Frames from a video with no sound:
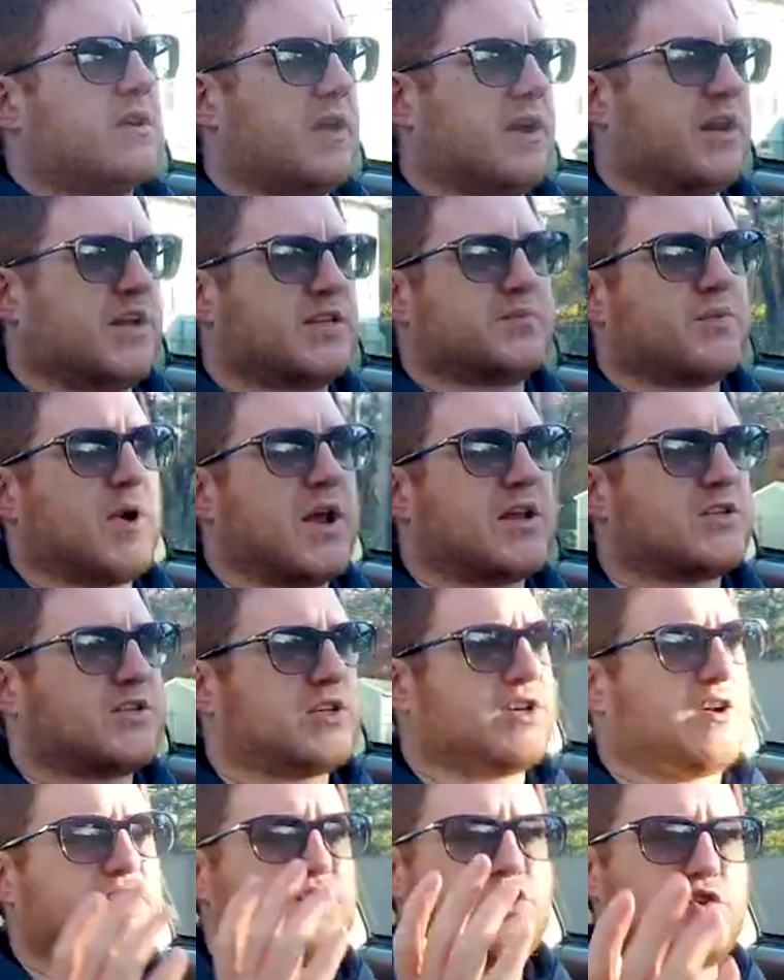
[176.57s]
an
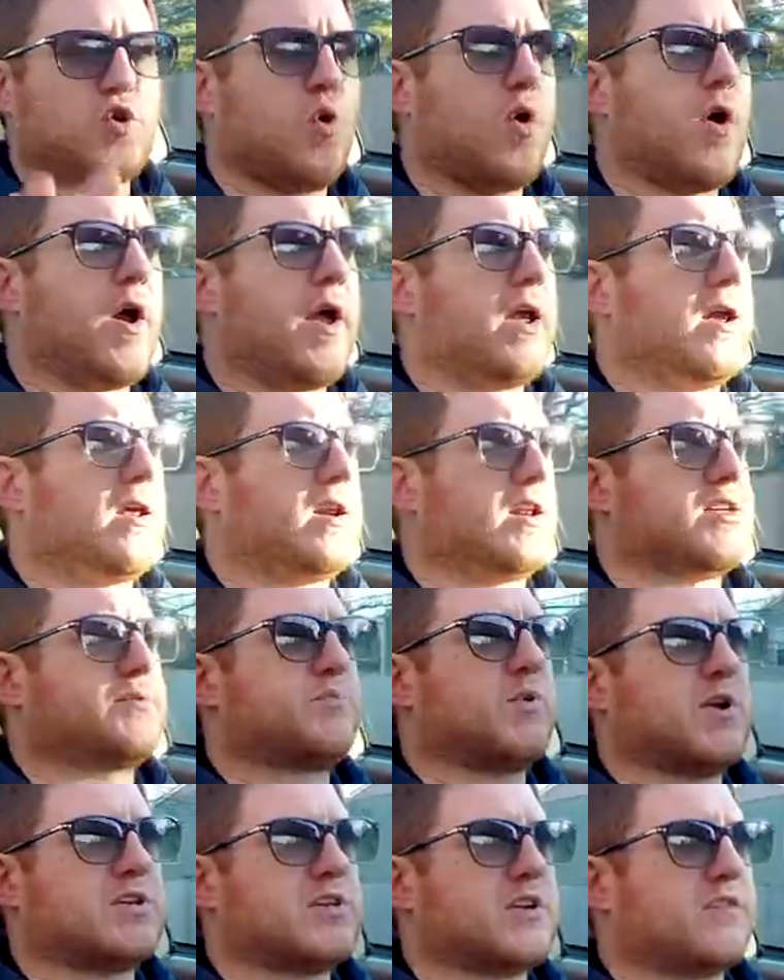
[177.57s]
expression of joy, an
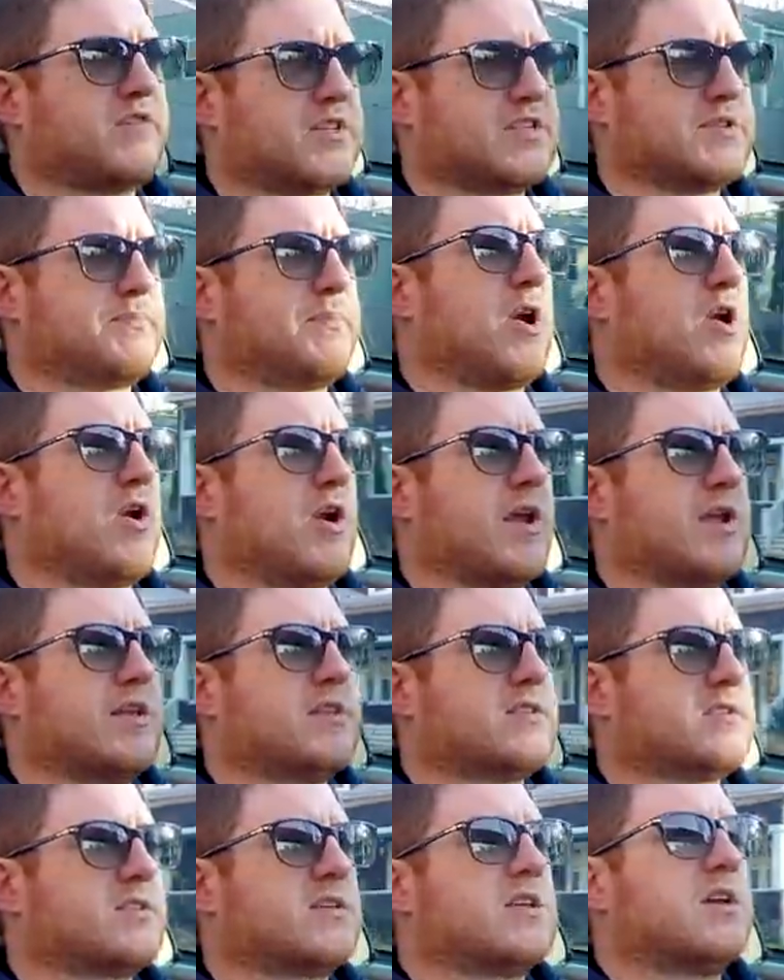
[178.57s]
expression of
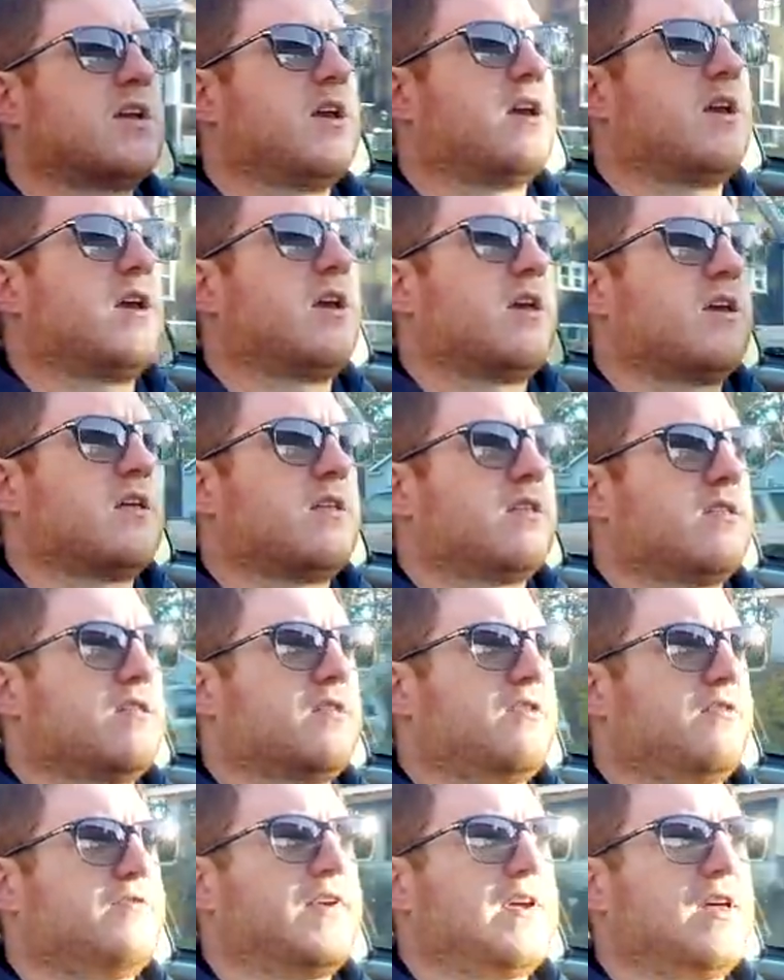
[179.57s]
experience,
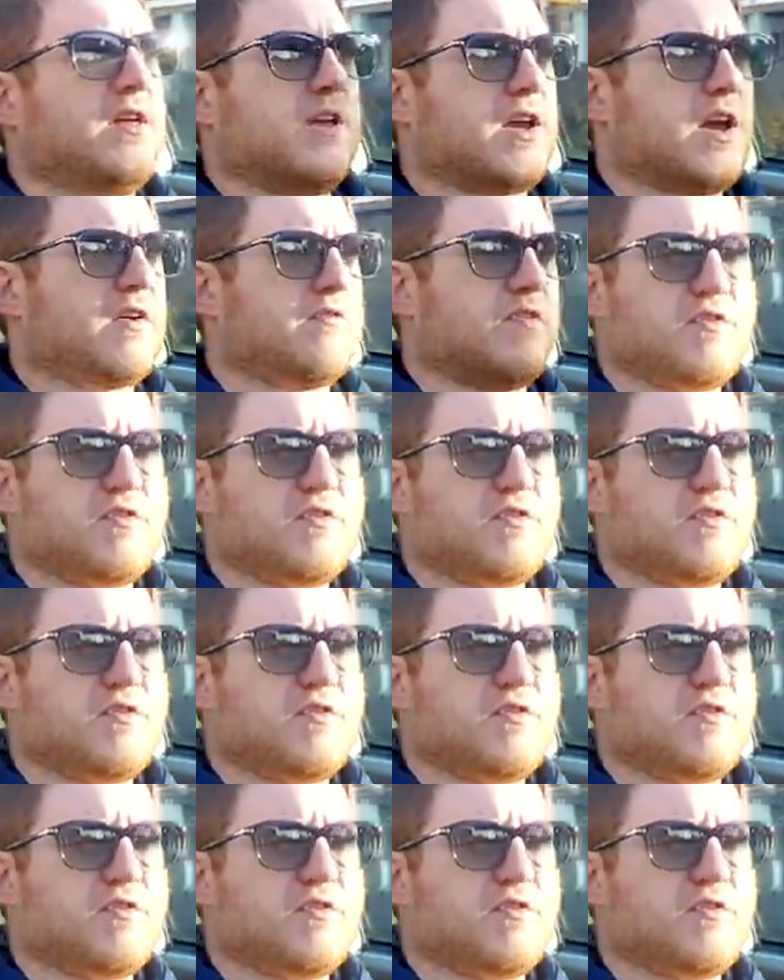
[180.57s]
the feeling of